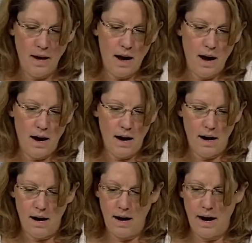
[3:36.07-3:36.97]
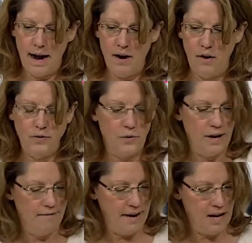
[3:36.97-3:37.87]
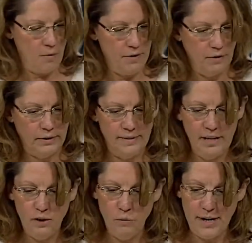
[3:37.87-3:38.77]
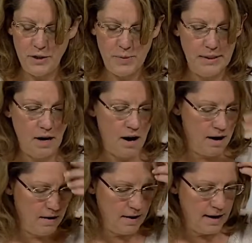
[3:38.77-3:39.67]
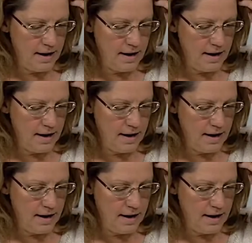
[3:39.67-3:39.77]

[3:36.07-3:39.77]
I also can find out where their living arrangements are,